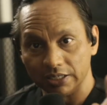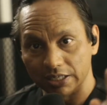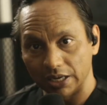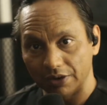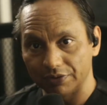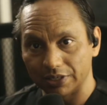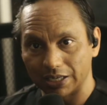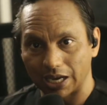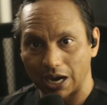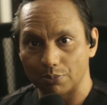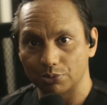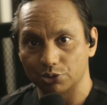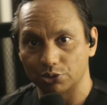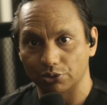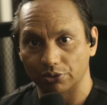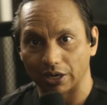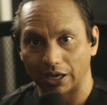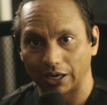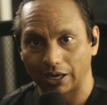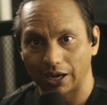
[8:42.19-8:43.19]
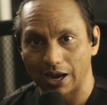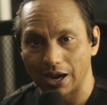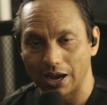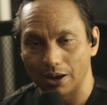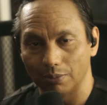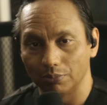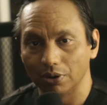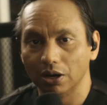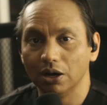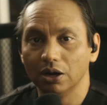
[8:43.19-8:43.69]

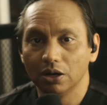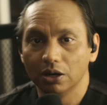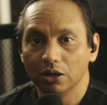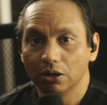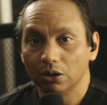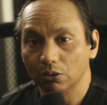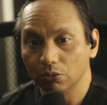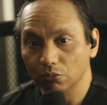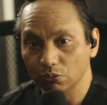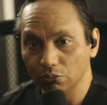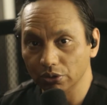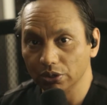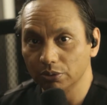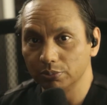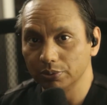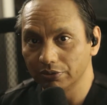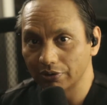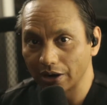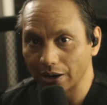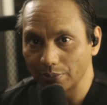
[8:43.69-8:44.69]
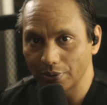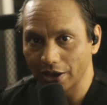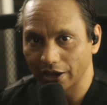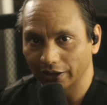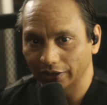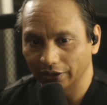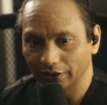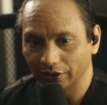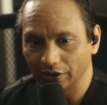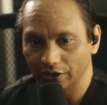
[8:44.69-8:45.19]
davidcomatoy.com. We'll be right
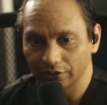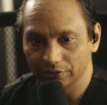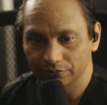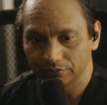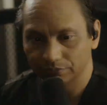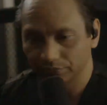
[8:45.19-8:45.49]
back. Hang on.